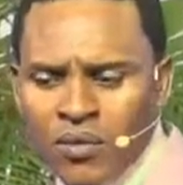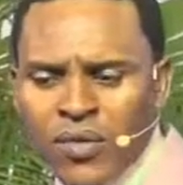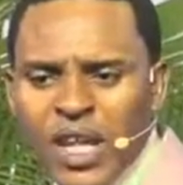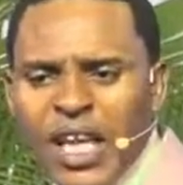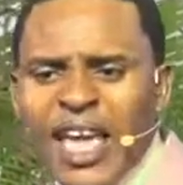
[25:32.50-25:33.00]

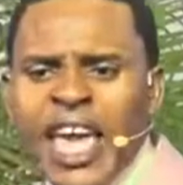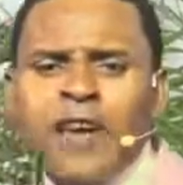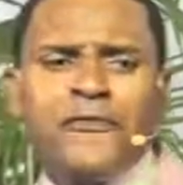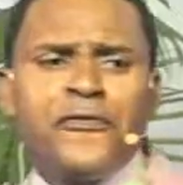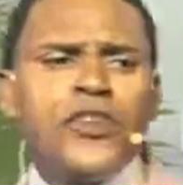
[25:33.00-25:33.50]
If
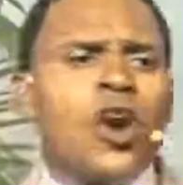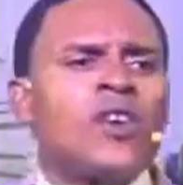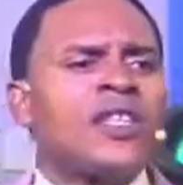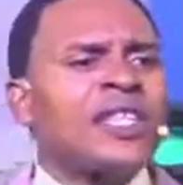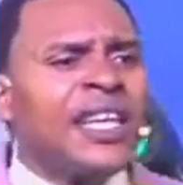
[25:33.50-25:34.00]
your
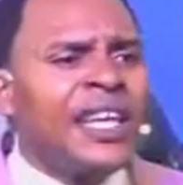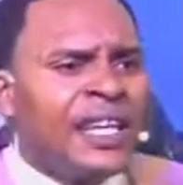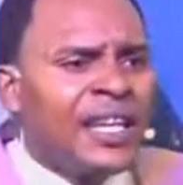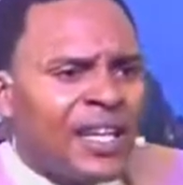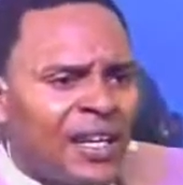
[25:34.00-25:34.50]
sin,
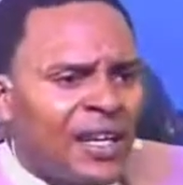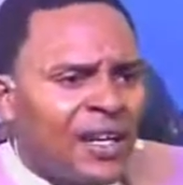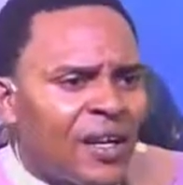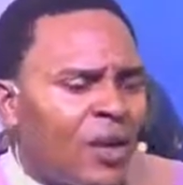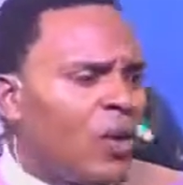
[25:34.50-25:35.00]

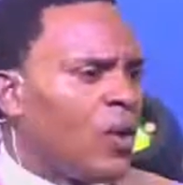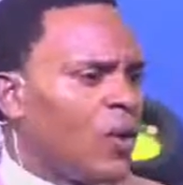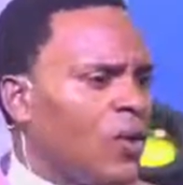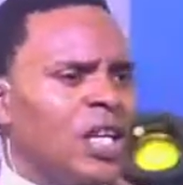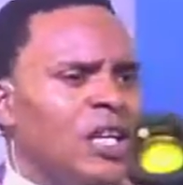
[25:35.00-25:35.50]

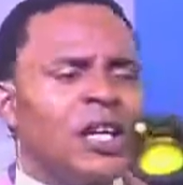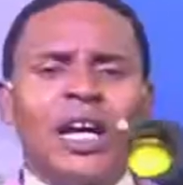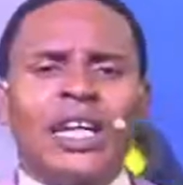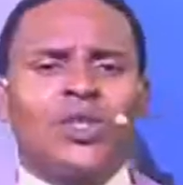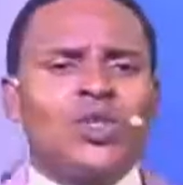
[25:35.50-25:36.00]
I
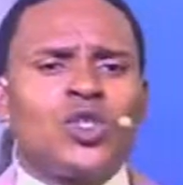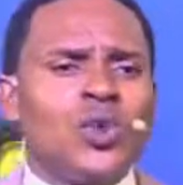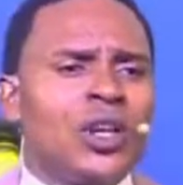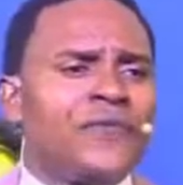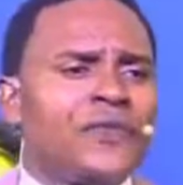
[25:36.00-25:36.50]
thought you would
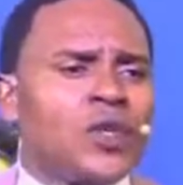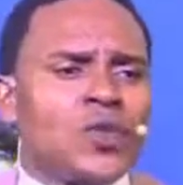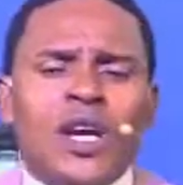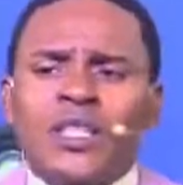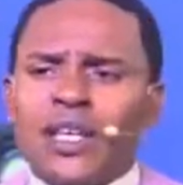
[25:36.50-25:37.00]
lift your two hands
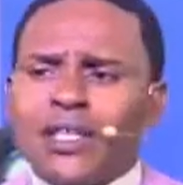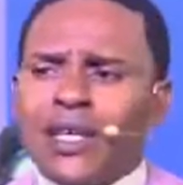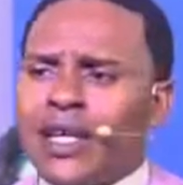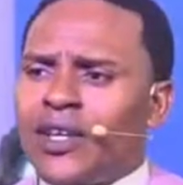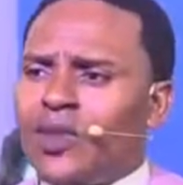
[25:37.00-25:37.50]
and say, thank
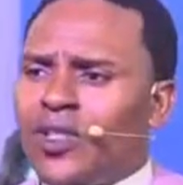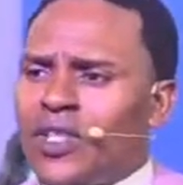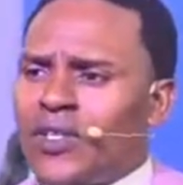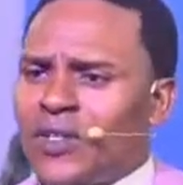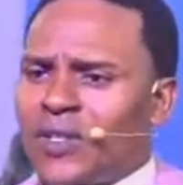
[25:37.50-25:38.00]
you,
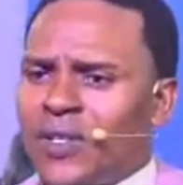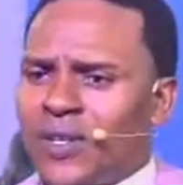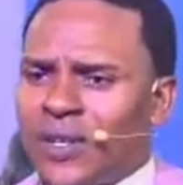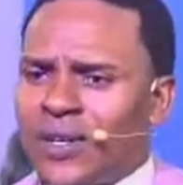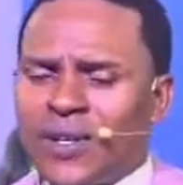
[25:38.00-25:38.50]
Jesus.
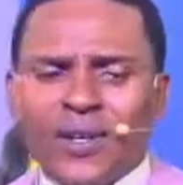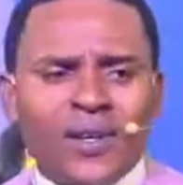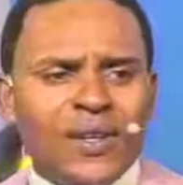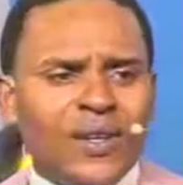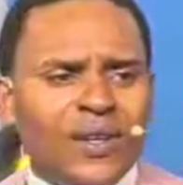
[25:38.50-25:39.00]

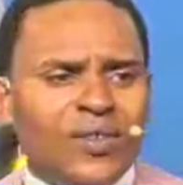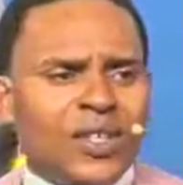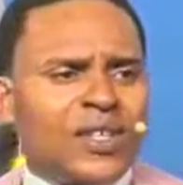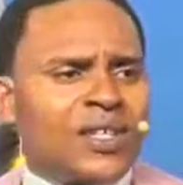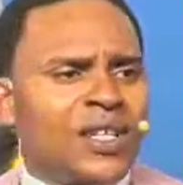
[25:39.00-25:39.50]
This is
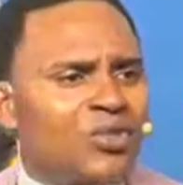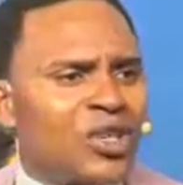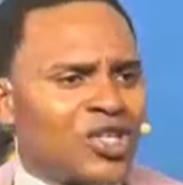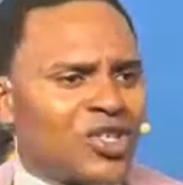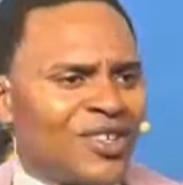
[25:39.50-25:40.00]
liberation.
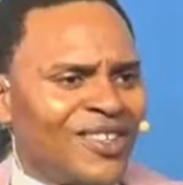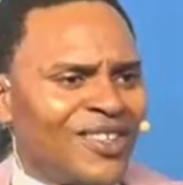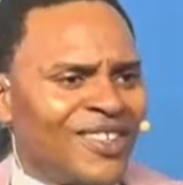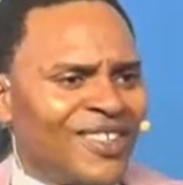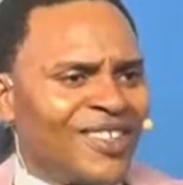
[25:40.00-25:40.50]

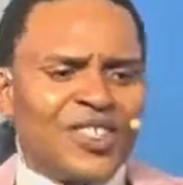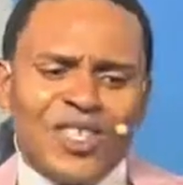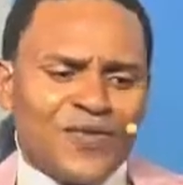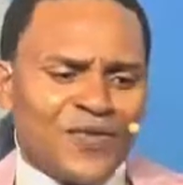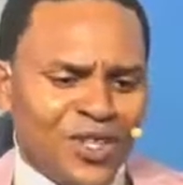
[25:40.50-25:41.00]
This is
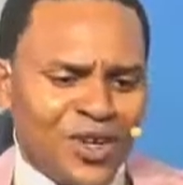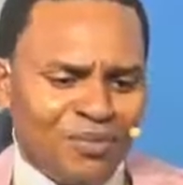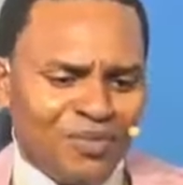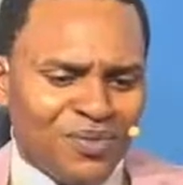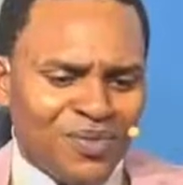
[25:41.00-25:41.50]
freedom.
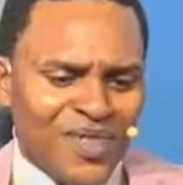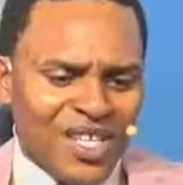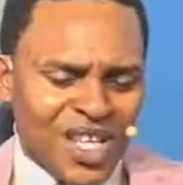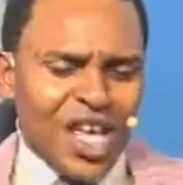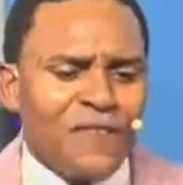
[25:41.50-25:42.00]

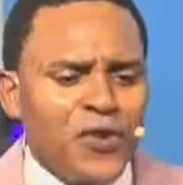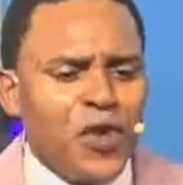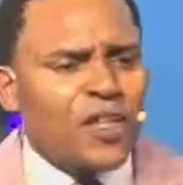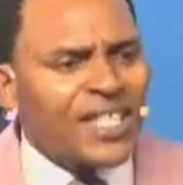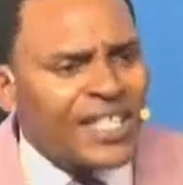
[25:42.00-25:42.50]
If your
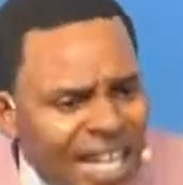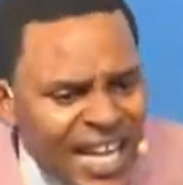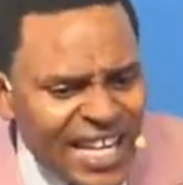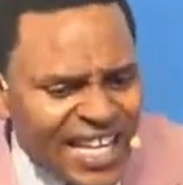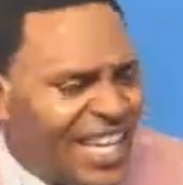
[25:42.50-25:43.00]
sin
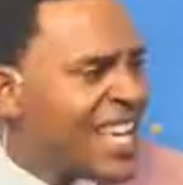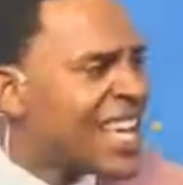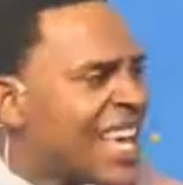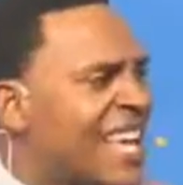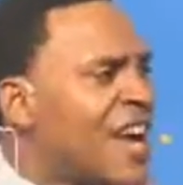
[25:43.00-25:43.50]
can
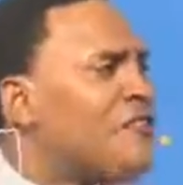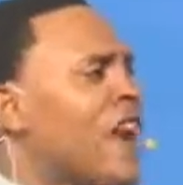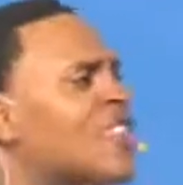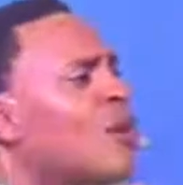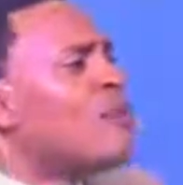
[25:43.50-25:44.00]
affect the
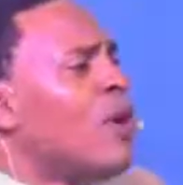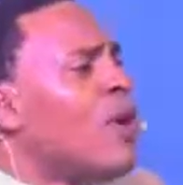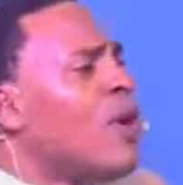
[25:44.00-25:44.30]
blood